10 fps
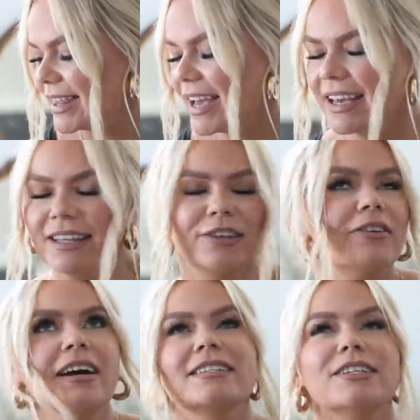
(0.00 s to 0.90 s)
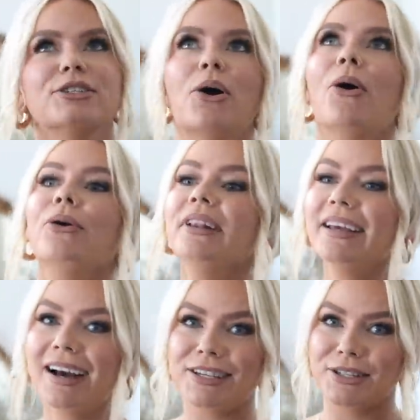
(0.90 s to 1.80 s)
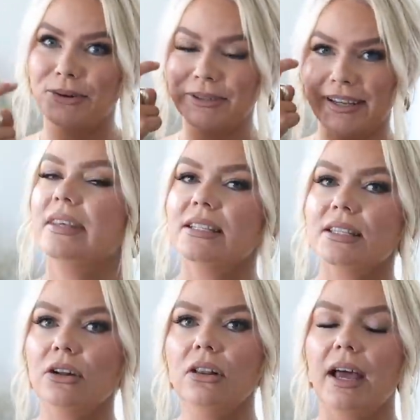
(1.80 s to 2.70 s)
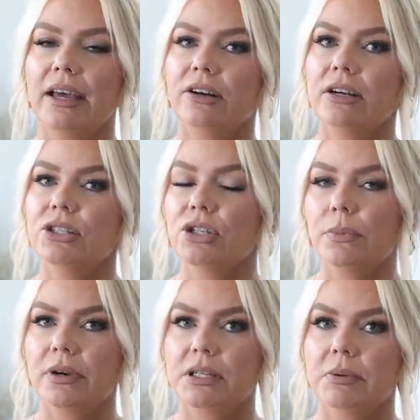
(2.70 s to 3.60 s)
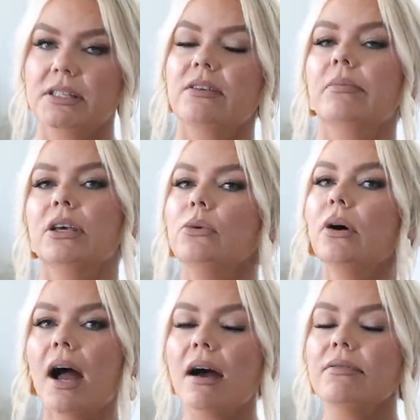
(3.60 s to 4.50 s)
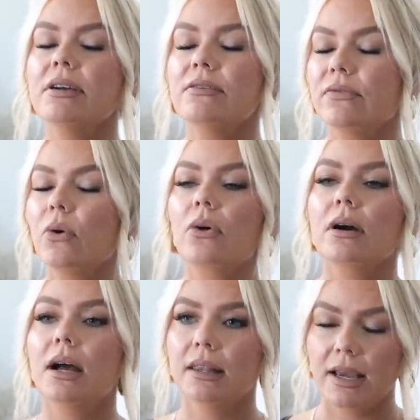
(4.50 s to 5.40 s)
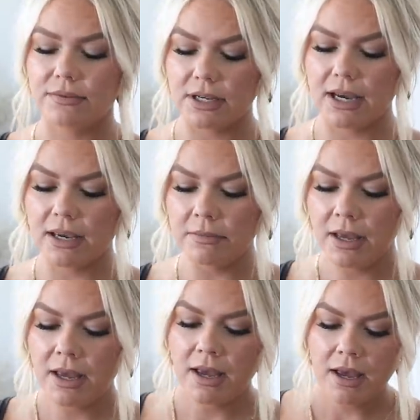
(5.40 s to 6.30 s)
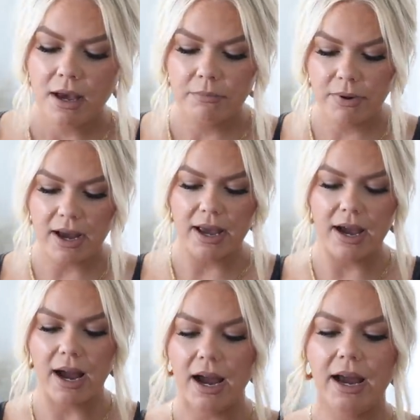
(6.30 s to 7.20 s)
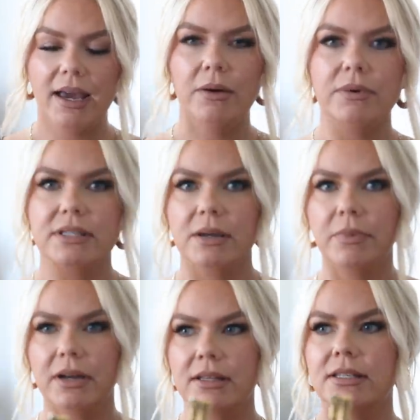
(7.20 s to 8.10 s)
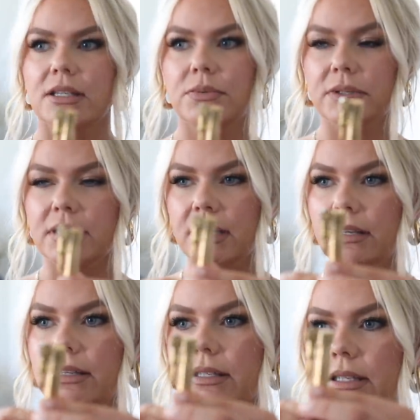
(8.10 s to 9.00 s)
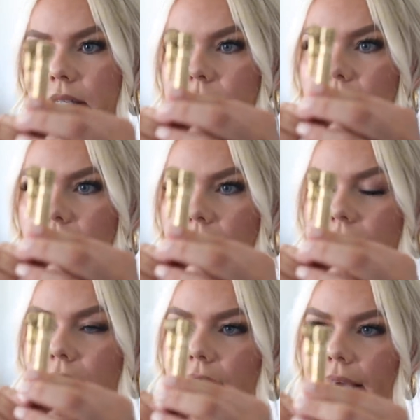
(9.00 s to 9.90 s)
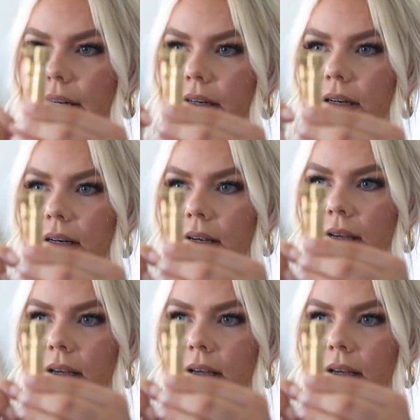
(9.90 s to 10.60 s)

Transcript: then, you guys, I totally got sold on this little lighter. Is super expensive, but you will have it for a lifetime. But I was like, Brandy, this is ridiculous to spend on a lighter.